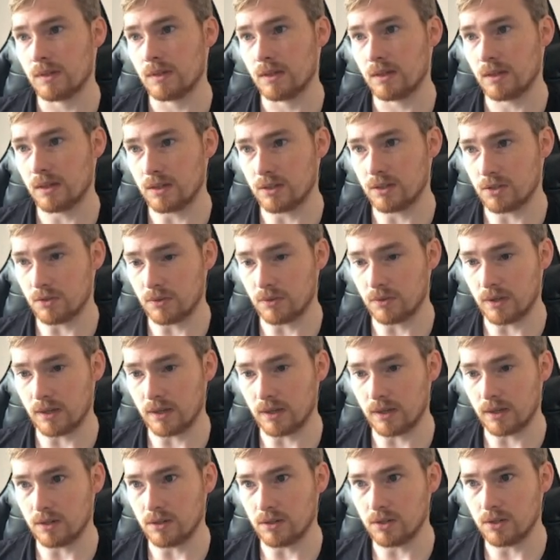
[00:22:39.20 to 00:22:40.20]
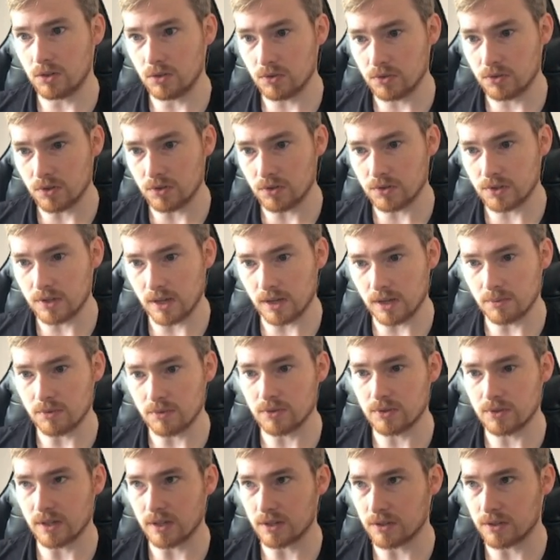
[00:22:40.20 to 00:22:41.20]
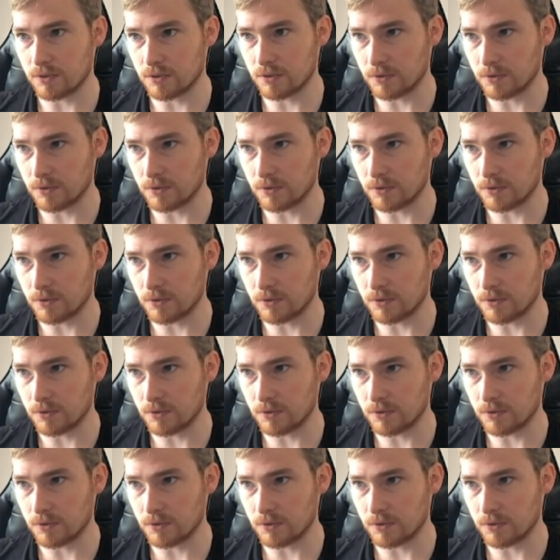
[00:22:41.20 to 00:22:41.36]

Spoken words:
Okay, so they can use those tables, that's